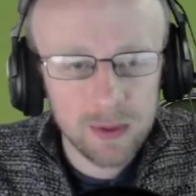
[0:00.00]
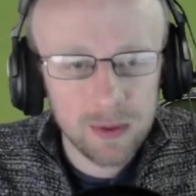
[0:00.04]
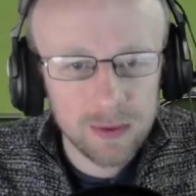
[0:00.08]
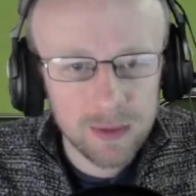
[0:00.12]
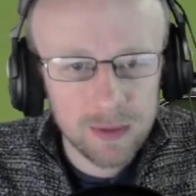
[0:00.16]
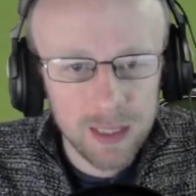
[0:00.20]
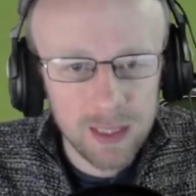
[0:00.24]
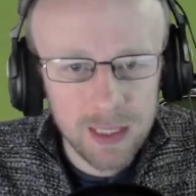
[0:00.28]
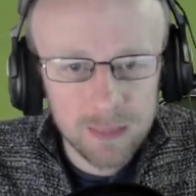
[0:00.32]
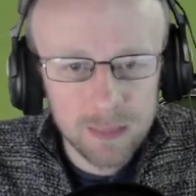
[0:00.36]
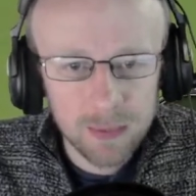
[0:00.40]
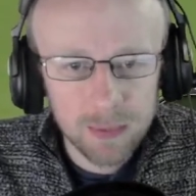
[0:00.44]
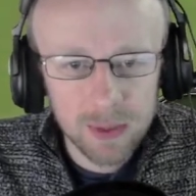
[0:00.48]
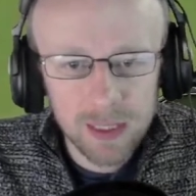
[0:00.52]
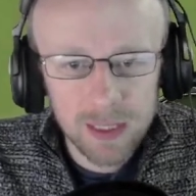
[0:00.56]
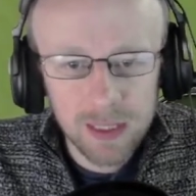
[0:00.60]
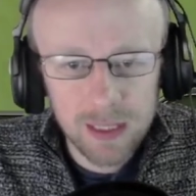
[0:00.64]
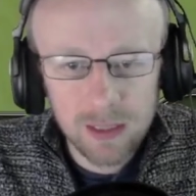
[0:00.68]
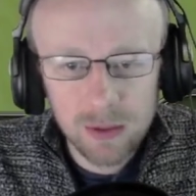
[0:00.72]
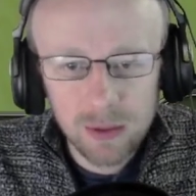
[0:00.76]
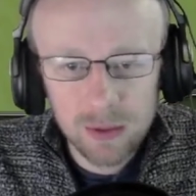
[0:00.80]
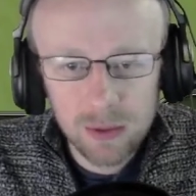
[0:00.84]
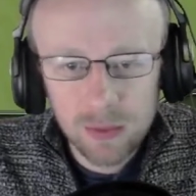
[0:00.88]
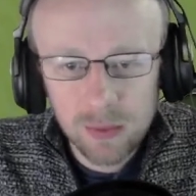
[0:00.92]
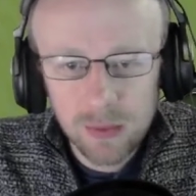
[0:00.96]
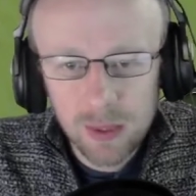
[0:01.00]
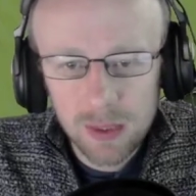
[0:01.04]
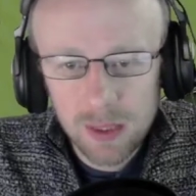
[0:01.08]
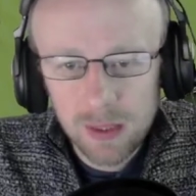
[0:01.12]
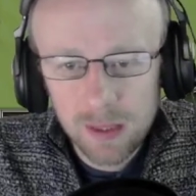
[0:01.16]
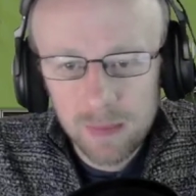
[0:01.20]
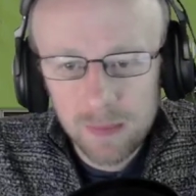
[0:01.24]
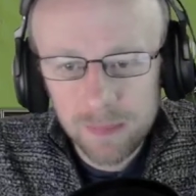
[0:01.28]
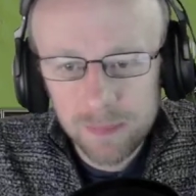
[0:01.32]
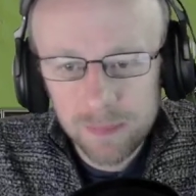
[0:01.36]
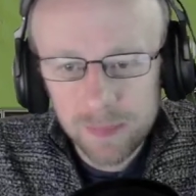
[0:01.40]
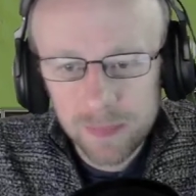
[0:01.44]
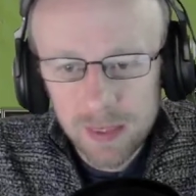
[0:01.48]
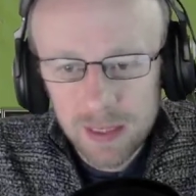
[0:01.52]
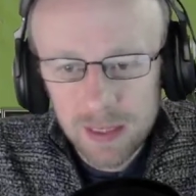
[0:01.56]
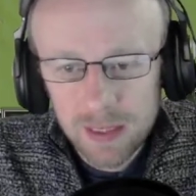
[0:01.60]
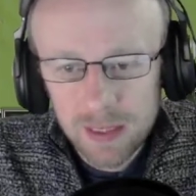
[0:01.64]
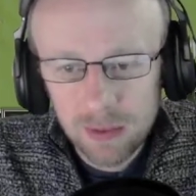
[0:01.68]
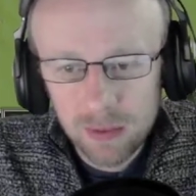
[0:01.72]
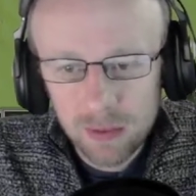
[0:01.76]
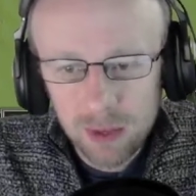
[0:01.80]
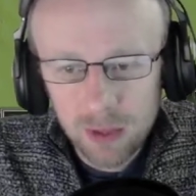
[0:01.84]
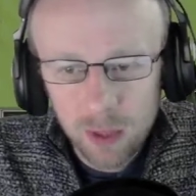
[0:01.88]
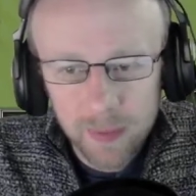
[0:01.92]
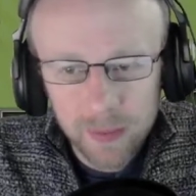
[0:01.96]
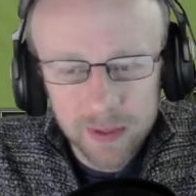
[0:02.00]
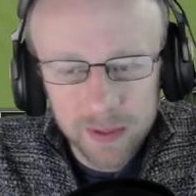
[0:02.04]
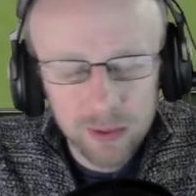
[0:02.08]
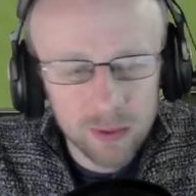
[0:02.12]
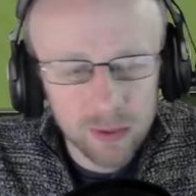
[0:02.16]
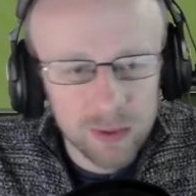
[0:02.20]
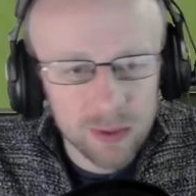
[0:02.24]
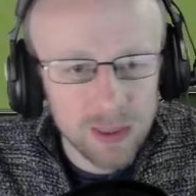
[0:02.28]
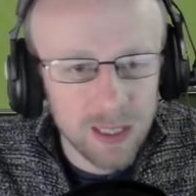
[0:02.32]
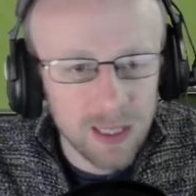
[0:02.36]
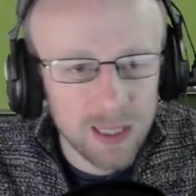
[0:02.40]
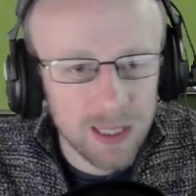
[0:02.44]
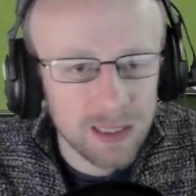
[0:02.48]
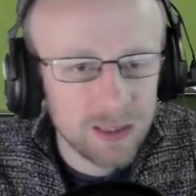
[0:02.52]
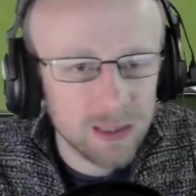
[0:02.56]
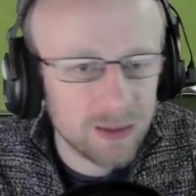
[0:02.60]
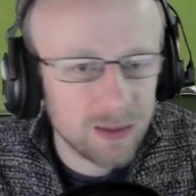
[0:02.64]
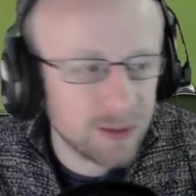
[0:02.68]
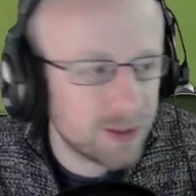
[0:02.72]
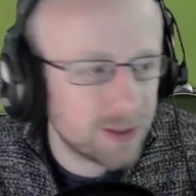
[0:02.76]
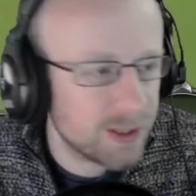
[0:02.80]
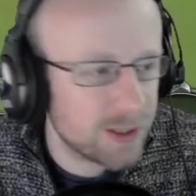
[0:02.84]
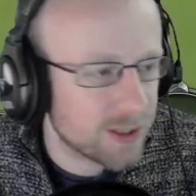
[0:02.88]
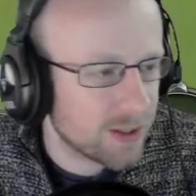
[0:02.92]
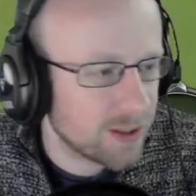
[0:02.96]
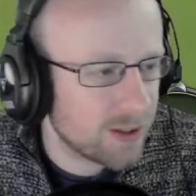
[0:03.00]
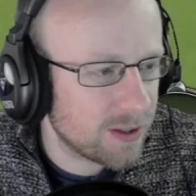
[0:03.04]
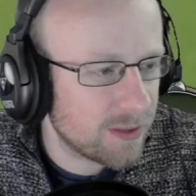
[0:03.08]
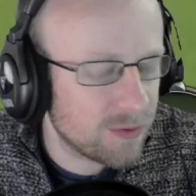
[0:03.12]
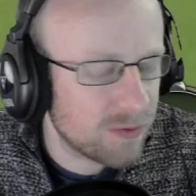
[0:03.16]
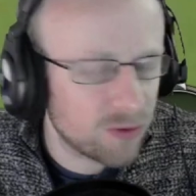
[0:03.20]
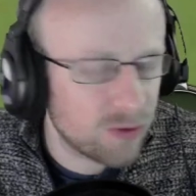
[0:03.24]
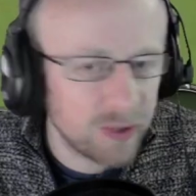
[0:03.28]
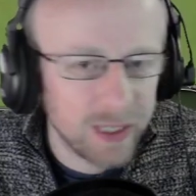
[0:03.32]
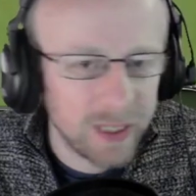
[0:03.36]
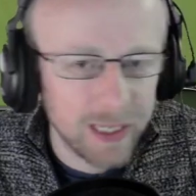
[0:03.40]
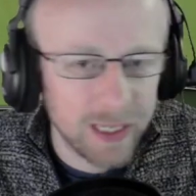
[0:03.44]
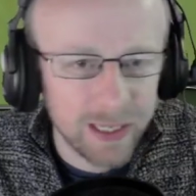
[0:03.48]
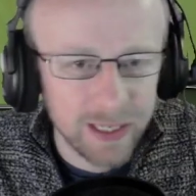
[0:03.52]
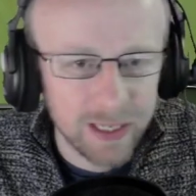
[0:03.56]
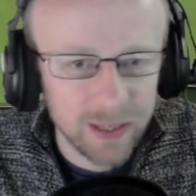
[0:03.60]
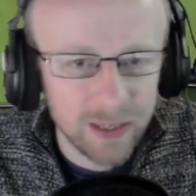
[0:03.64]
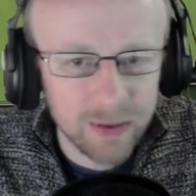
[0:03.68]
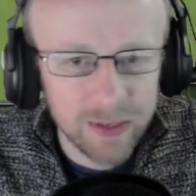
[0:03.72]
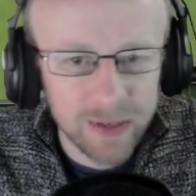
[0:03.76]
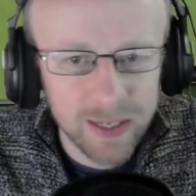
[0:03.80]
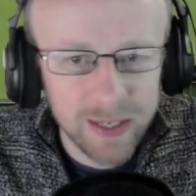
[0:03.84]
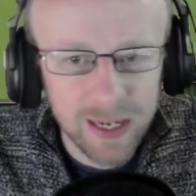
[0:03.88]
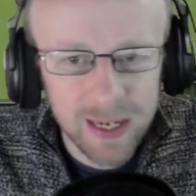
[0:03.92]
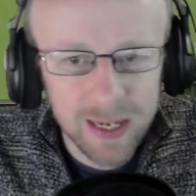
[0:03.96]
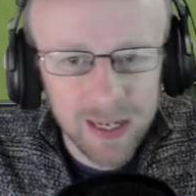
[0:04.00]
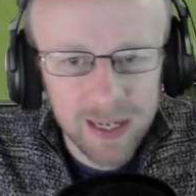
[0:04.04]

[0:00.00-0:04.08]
These bloody little nomad horse light torches are really annoying.